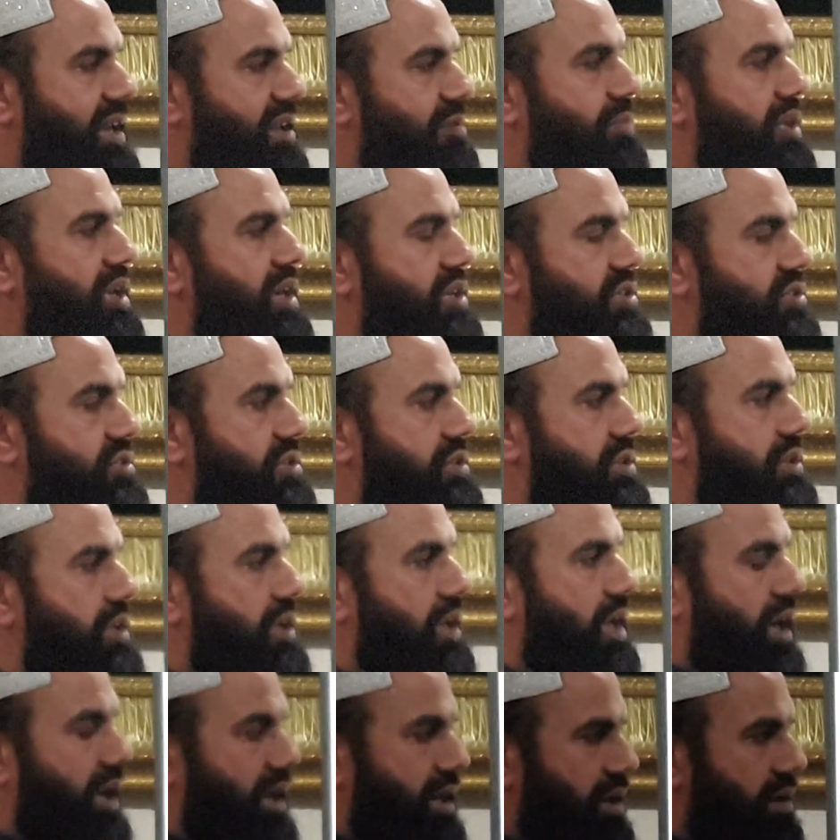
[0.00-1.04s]
is
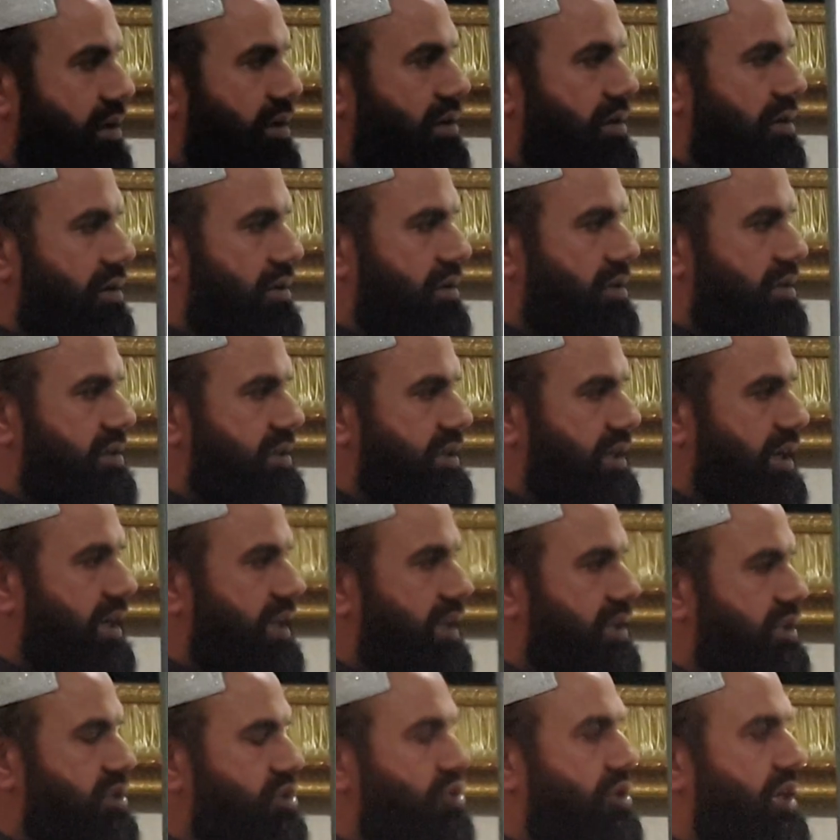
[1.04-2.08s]
halal. Yeah,
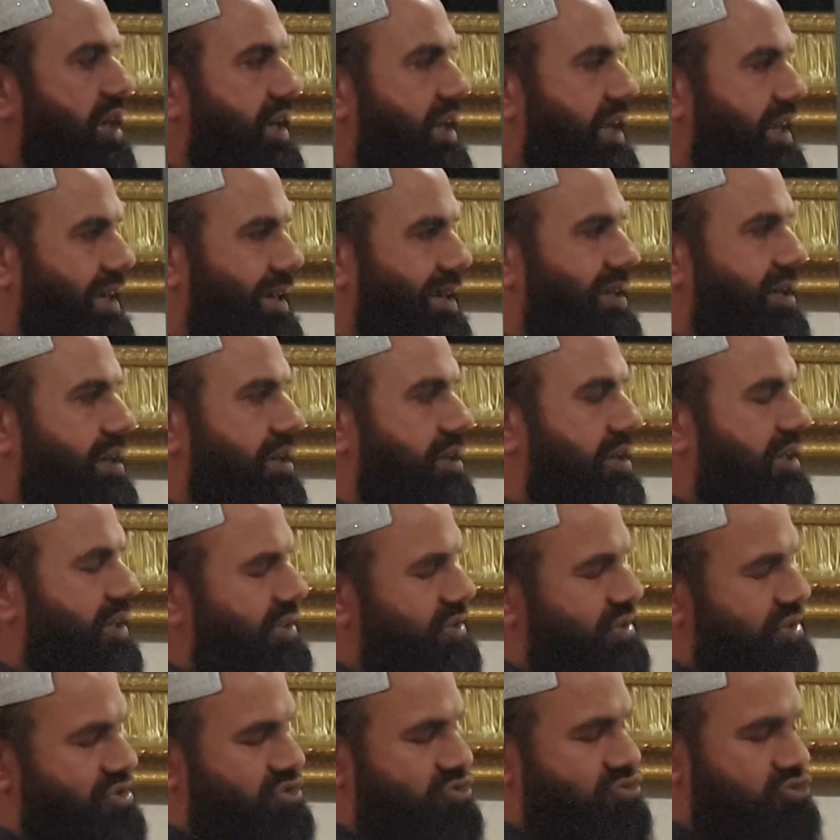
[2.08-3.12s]
you can eat it. This
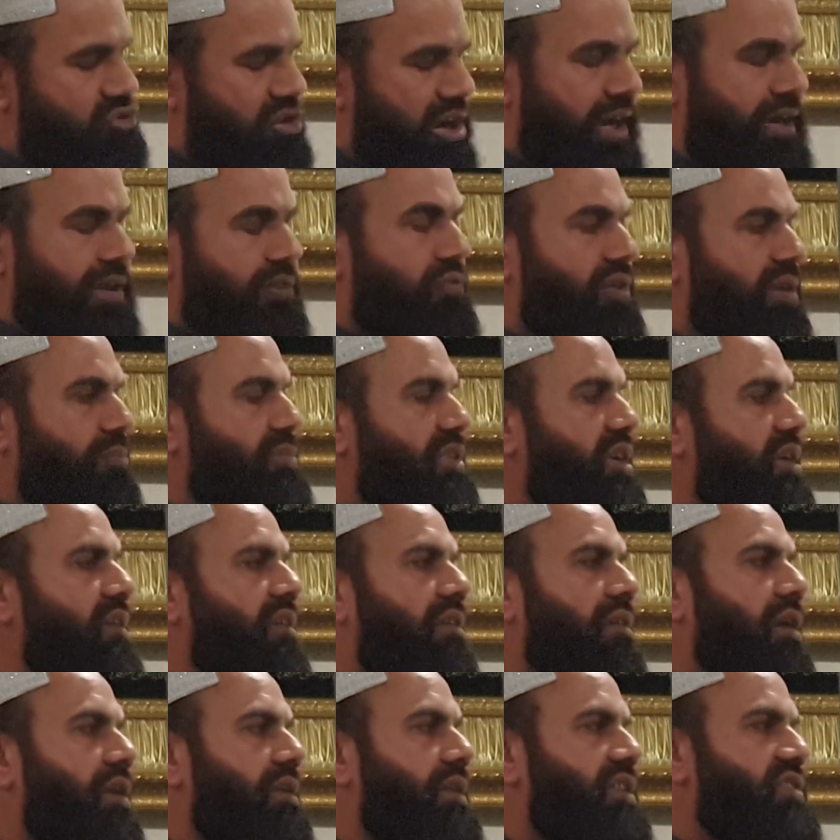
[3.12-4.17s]
is dragged from the
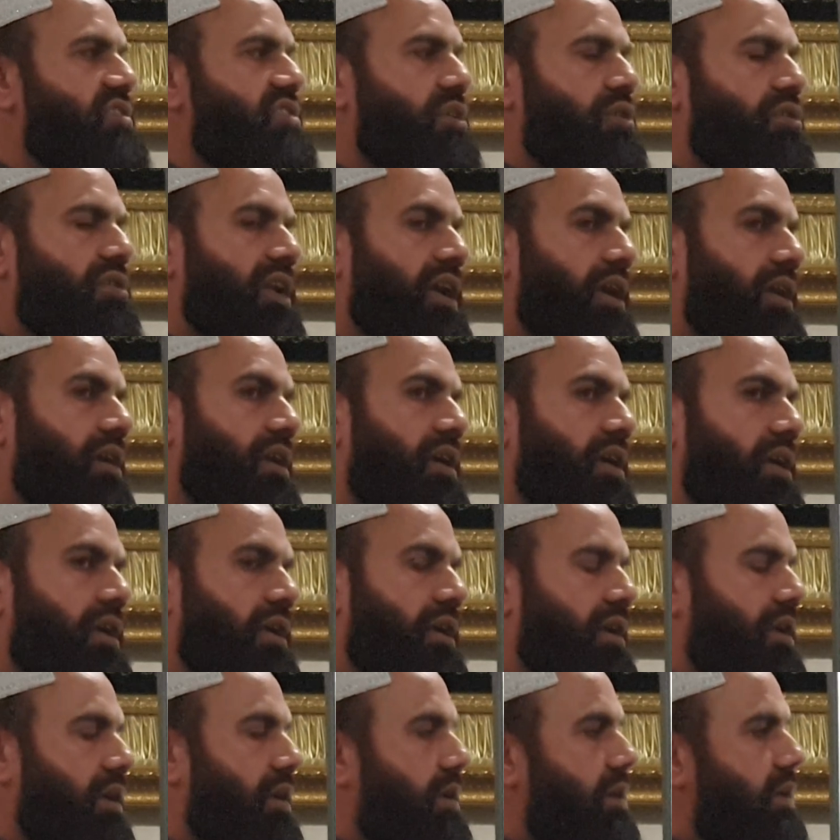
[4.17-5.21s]
Quran. It's not like
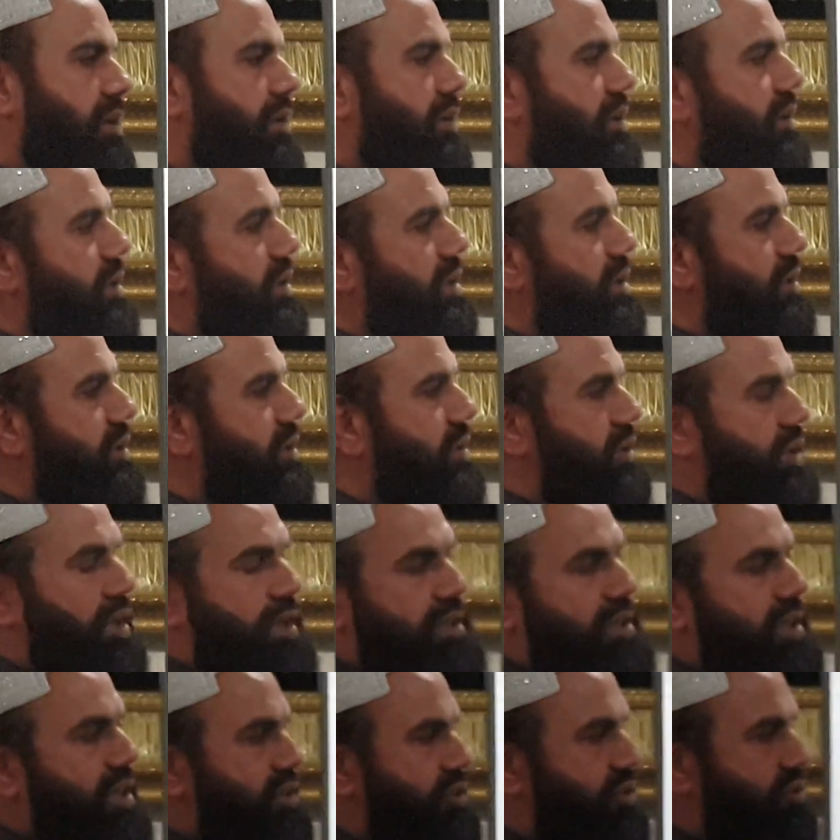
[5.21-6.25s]

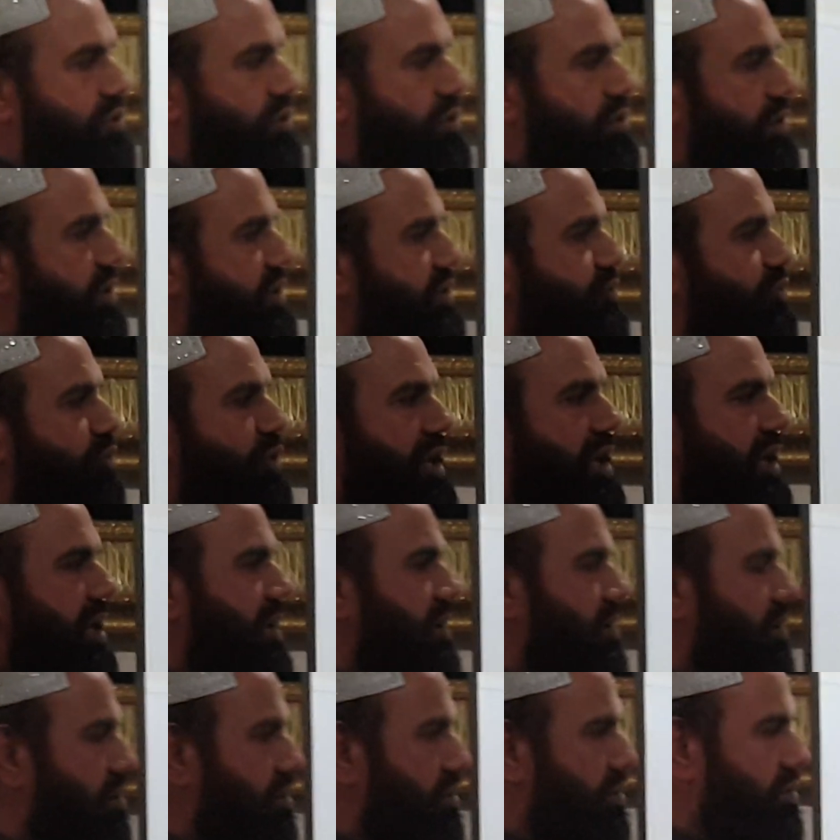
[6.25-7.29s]
hadith or is weak
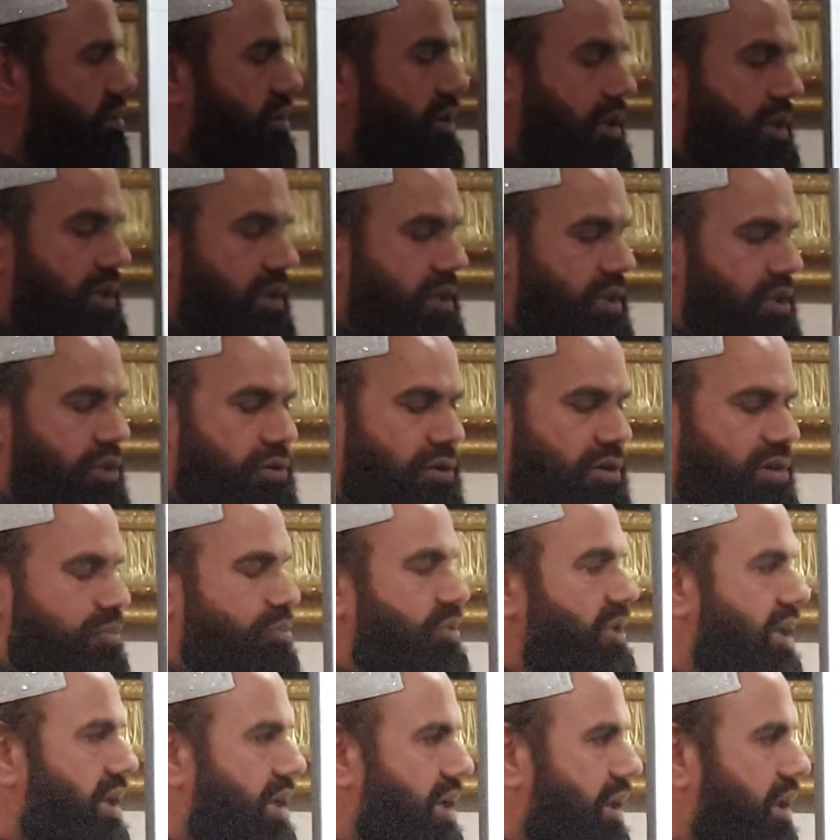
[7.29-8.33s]
or your
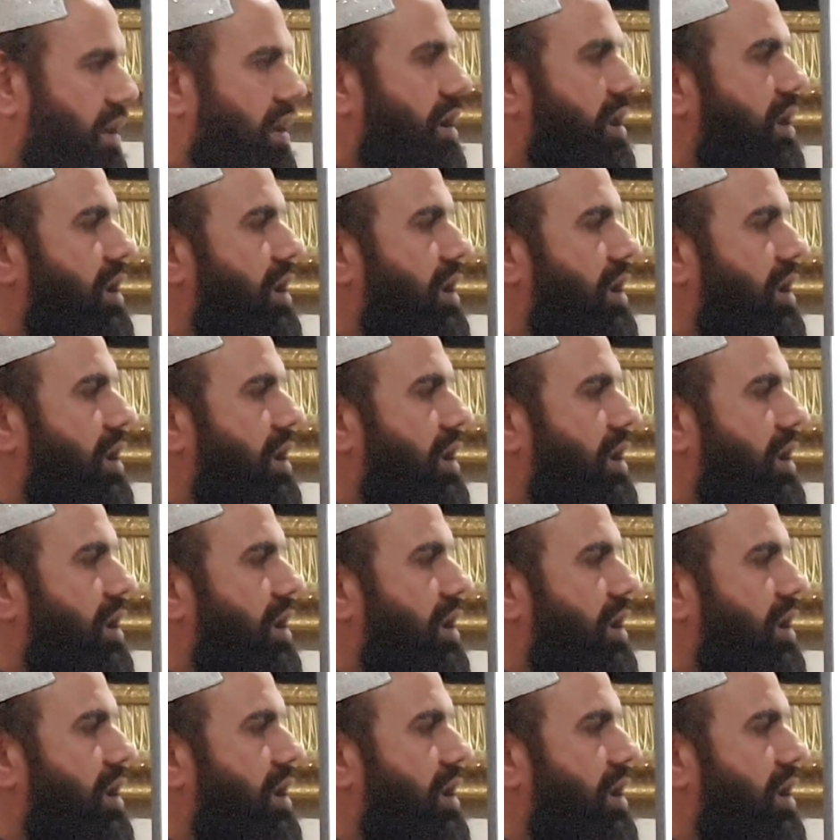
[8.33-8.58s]
opinion.